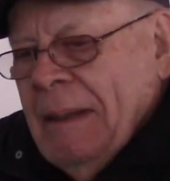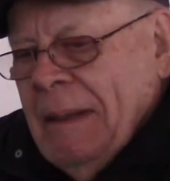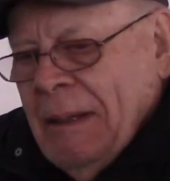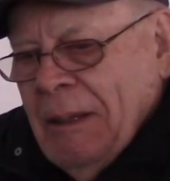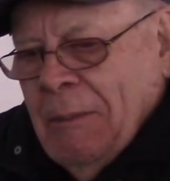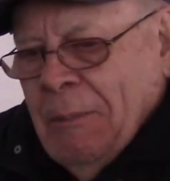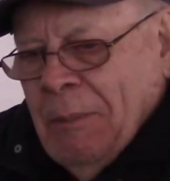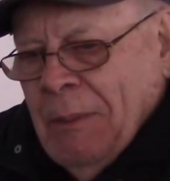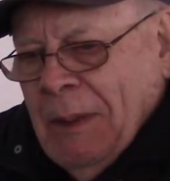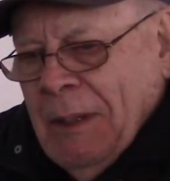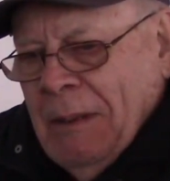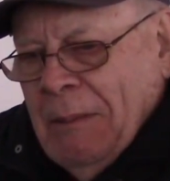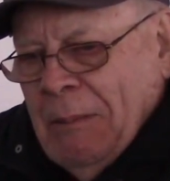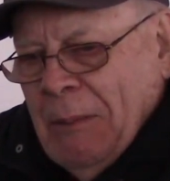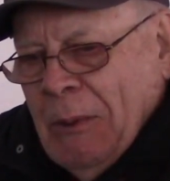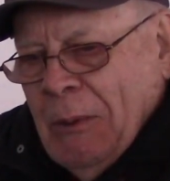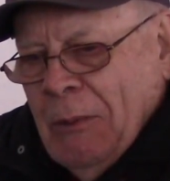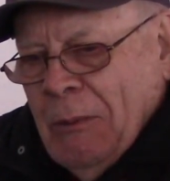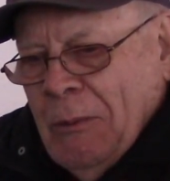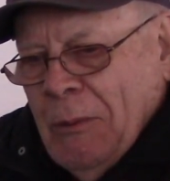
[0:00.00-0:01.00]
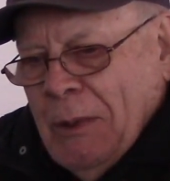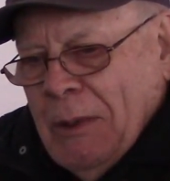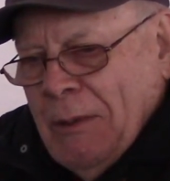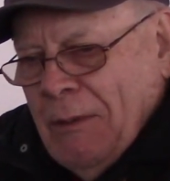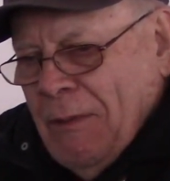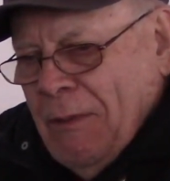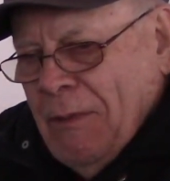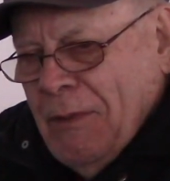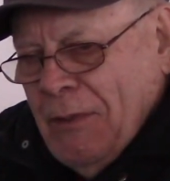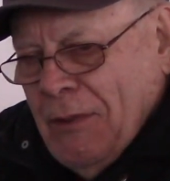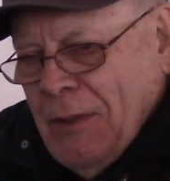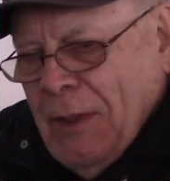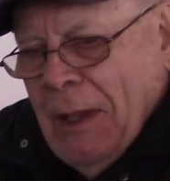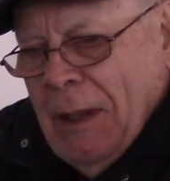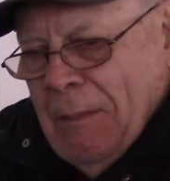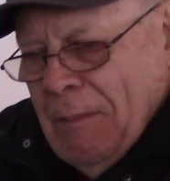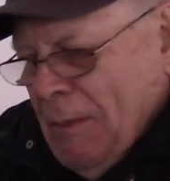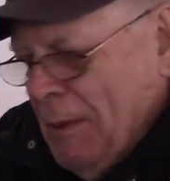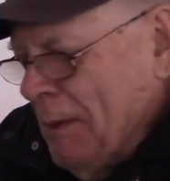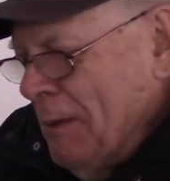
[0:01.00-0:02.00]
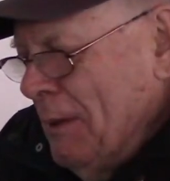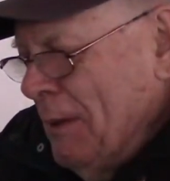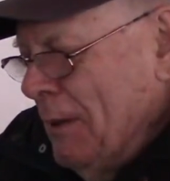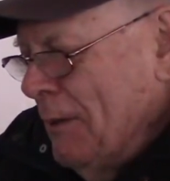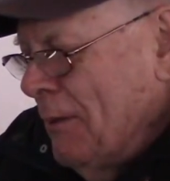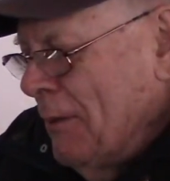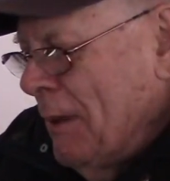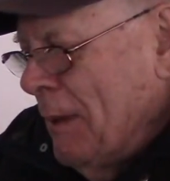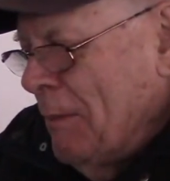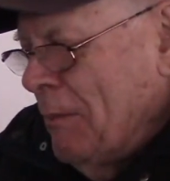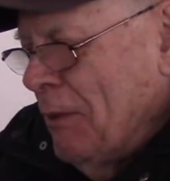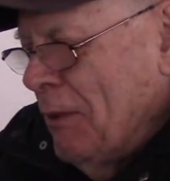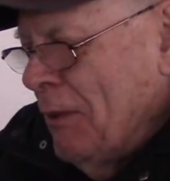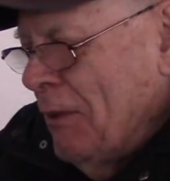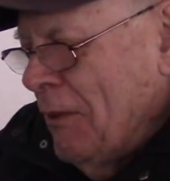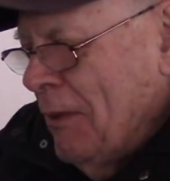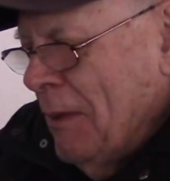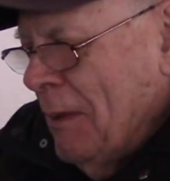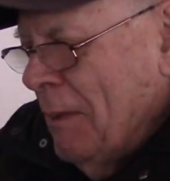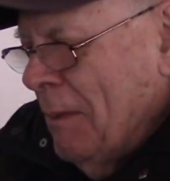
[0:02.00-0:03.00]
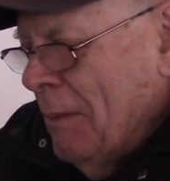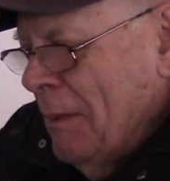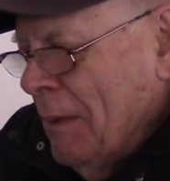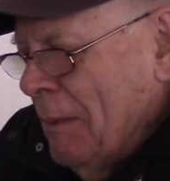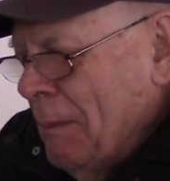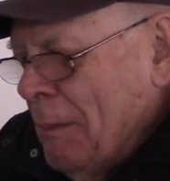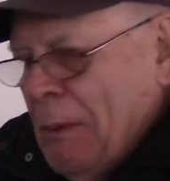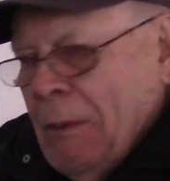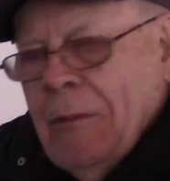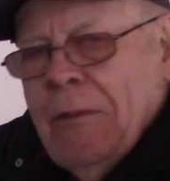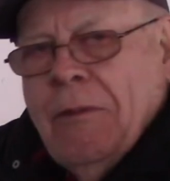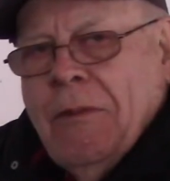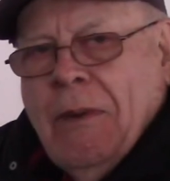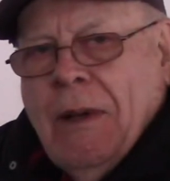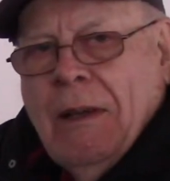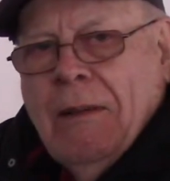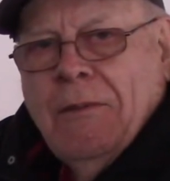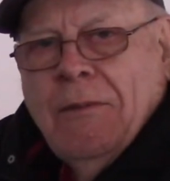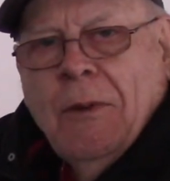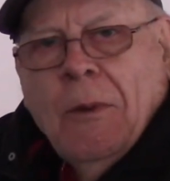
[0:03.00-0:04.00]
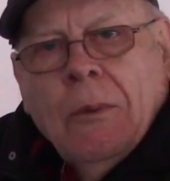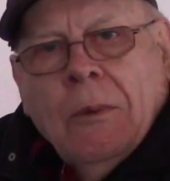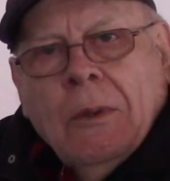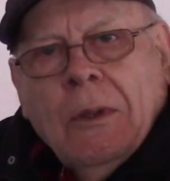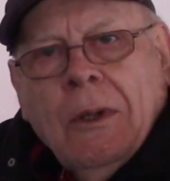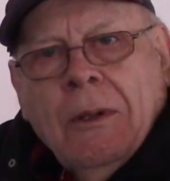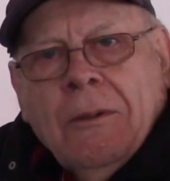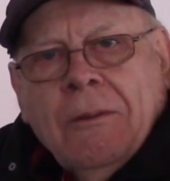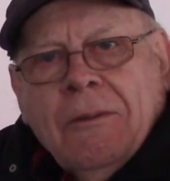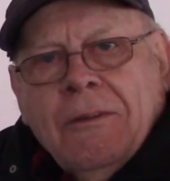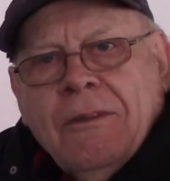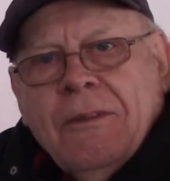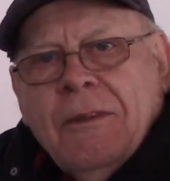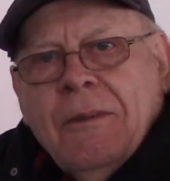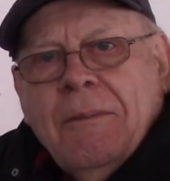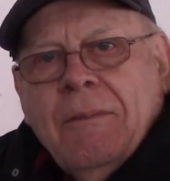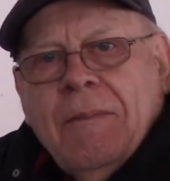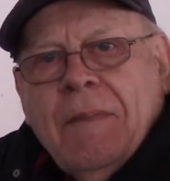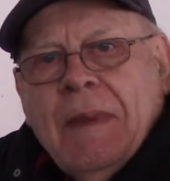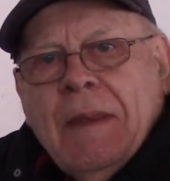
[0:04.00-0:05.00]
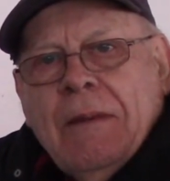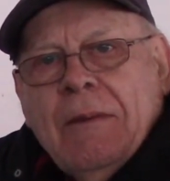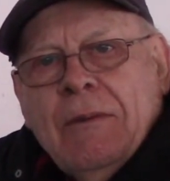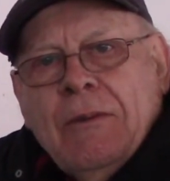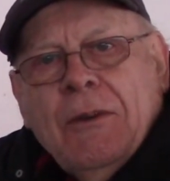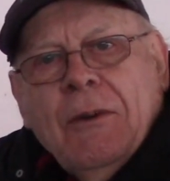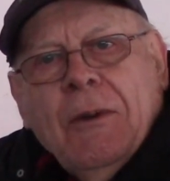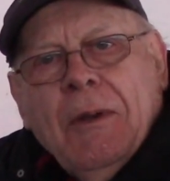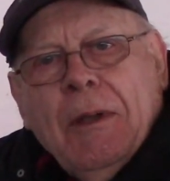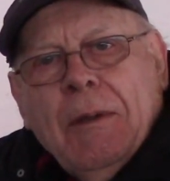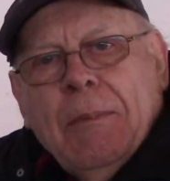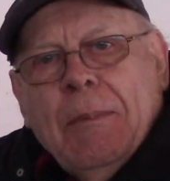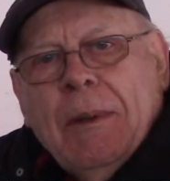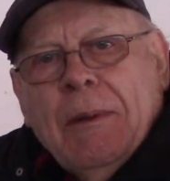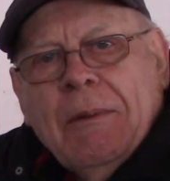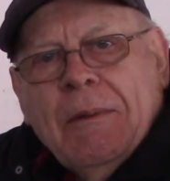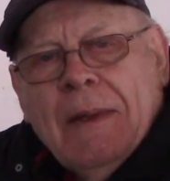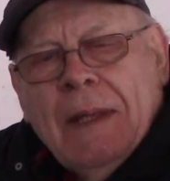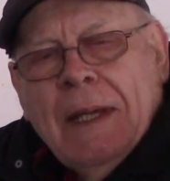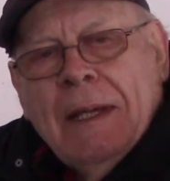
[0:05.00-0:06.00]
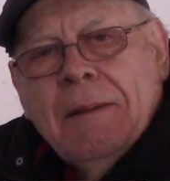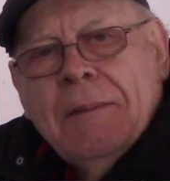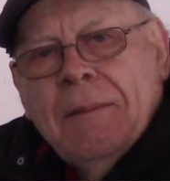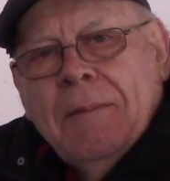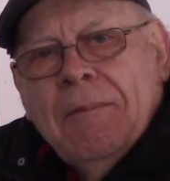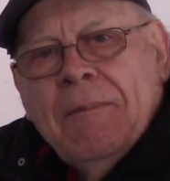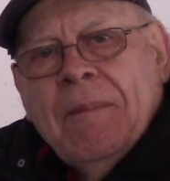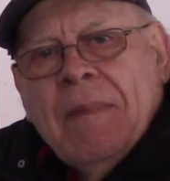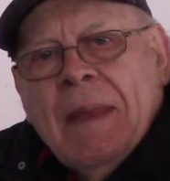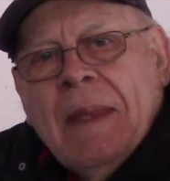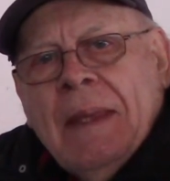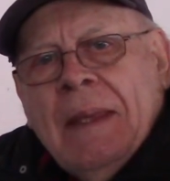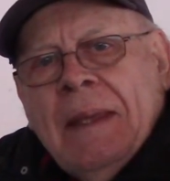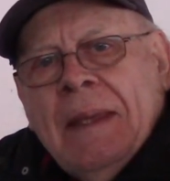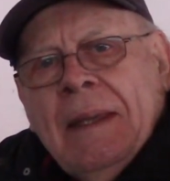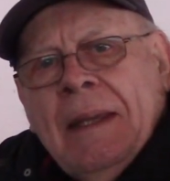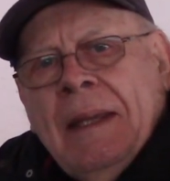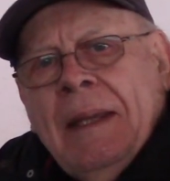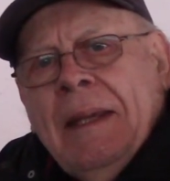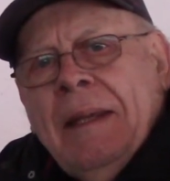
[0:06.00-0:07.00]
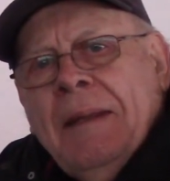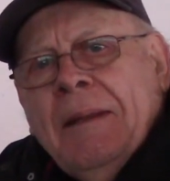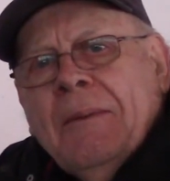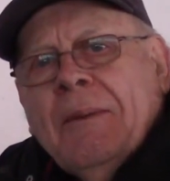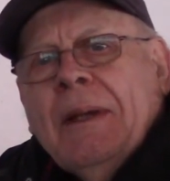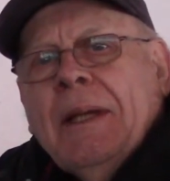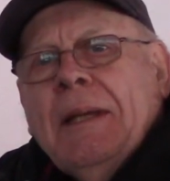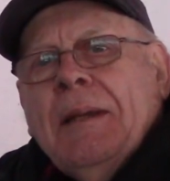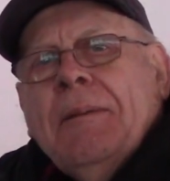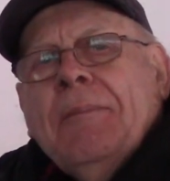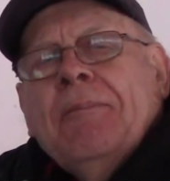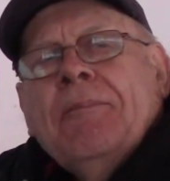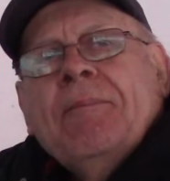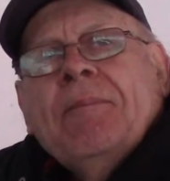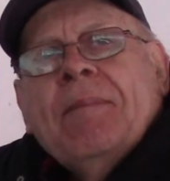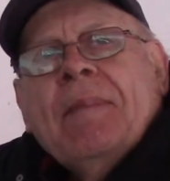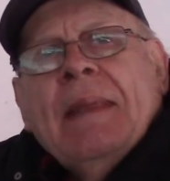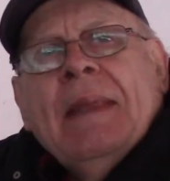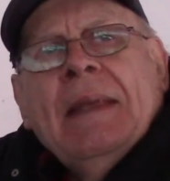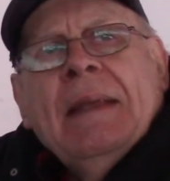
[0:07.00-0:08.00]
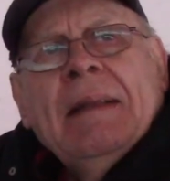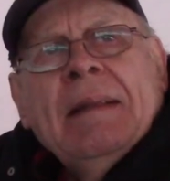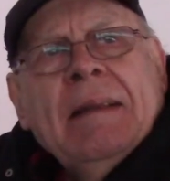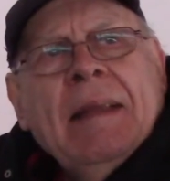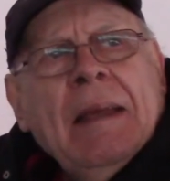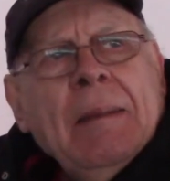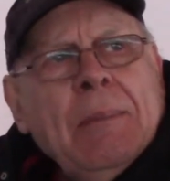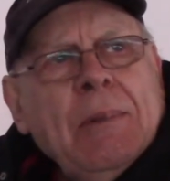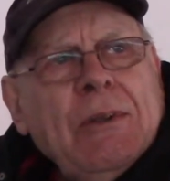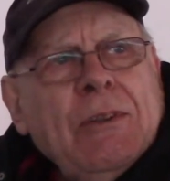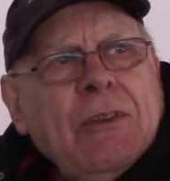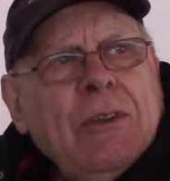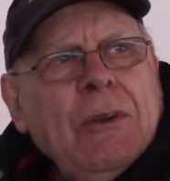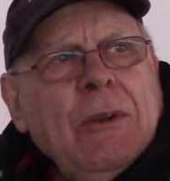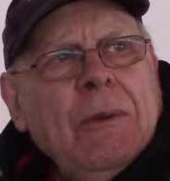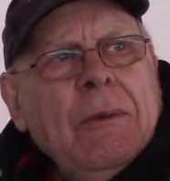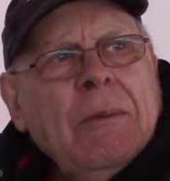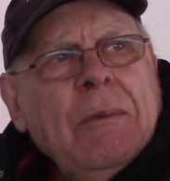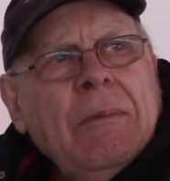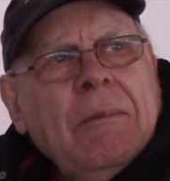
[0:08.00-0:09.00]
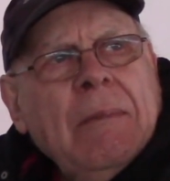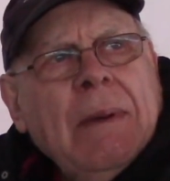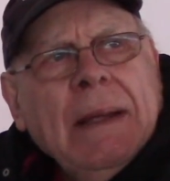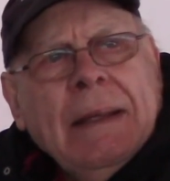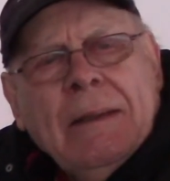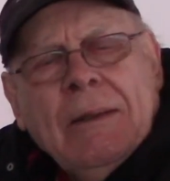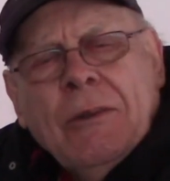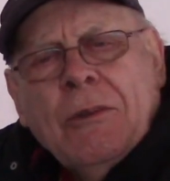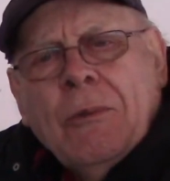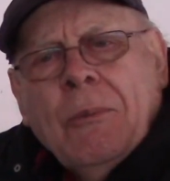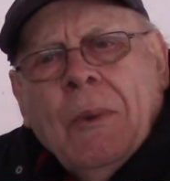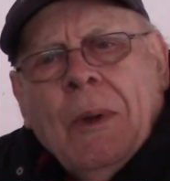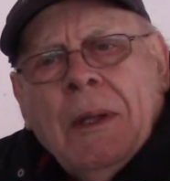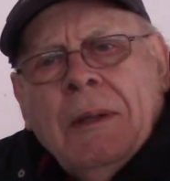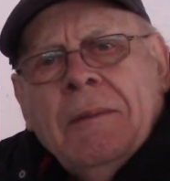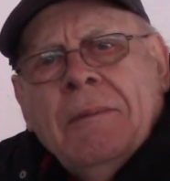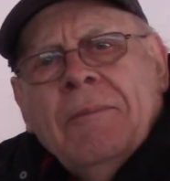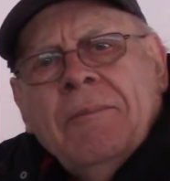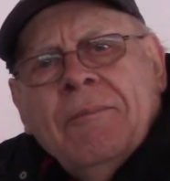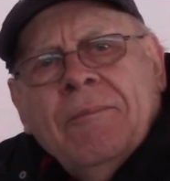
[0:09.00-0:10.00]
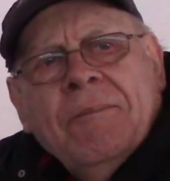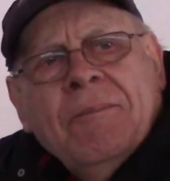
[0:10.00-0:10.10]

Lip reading: Airplane mode would have stopped the interruptions on about 5 phone calls. Sorry about that. Anyway, temperature -1,